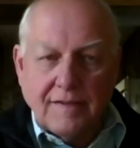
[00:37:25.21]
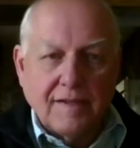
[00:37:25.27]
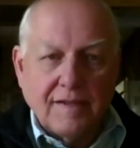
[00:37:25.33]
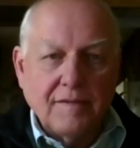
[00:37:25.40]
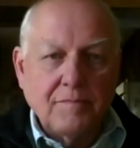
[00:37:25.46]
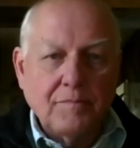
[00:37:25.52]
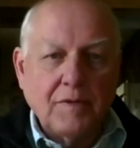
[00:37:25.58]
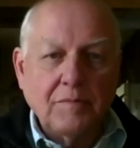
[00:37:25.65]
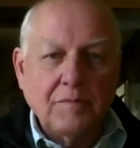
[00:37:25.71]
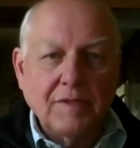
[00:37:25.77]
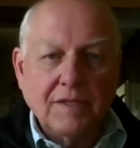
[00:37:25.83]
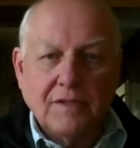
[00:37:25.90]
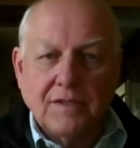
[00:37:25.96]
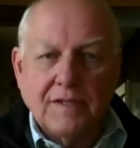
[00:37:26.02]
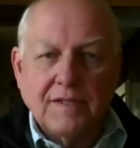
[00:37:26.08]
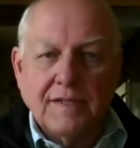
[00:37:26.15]
the public
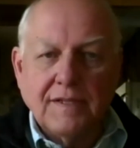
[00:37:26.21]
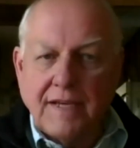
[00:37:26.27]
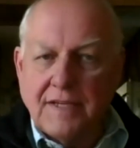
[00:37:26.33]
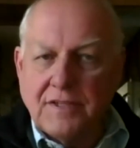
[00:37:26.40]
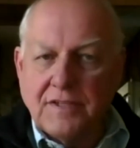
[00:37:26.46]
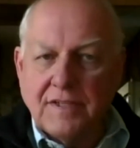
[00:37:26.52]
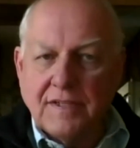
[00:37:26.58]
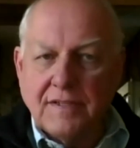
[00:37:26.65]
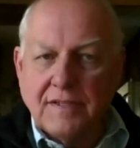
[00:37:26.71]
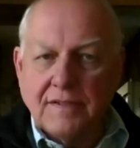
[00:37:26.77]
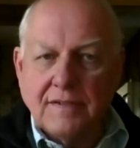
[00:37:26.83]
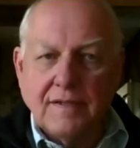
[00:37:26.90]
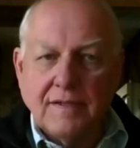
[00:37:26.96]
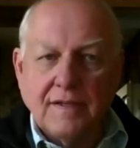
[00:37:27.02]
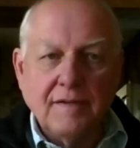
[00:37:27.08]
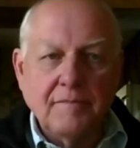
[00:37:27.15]
could engage
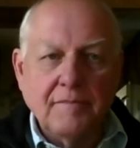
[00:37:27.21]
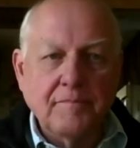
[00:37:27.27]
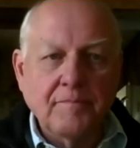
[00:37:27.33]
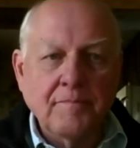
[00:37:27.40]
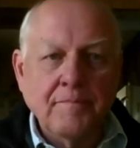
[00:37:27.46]
in?